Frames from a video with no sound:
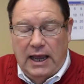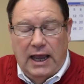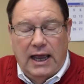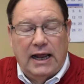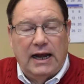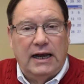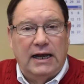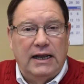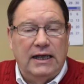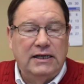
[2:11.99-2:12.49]

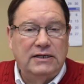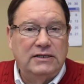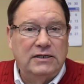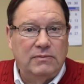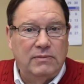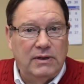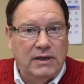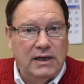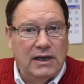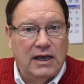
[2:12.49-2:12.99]
And it needs to
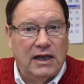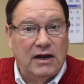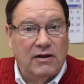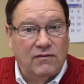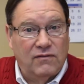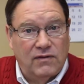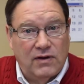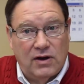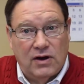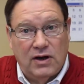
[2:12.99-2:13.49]
be in a
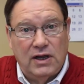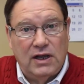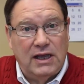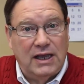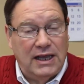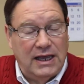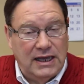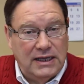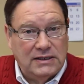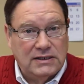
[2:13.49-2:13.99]
very
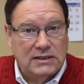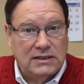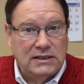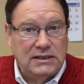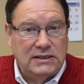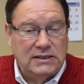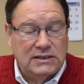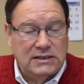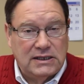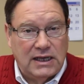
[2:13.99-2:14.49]

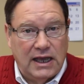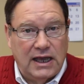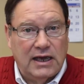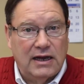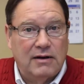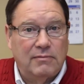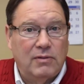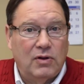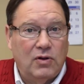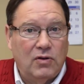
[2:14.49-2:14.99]
easily
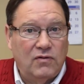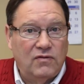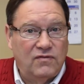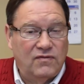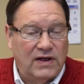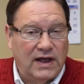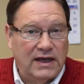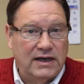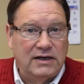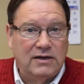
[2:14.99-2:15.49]
scannable,
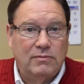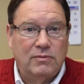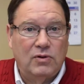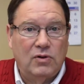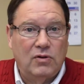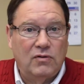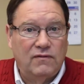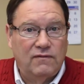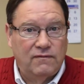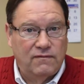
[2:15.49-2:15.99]

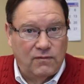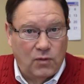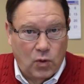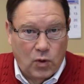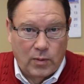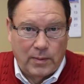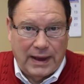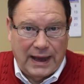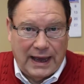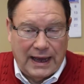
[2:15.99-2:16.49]
findable
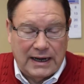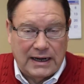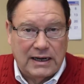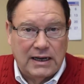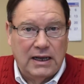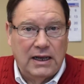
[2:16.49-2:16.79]
format.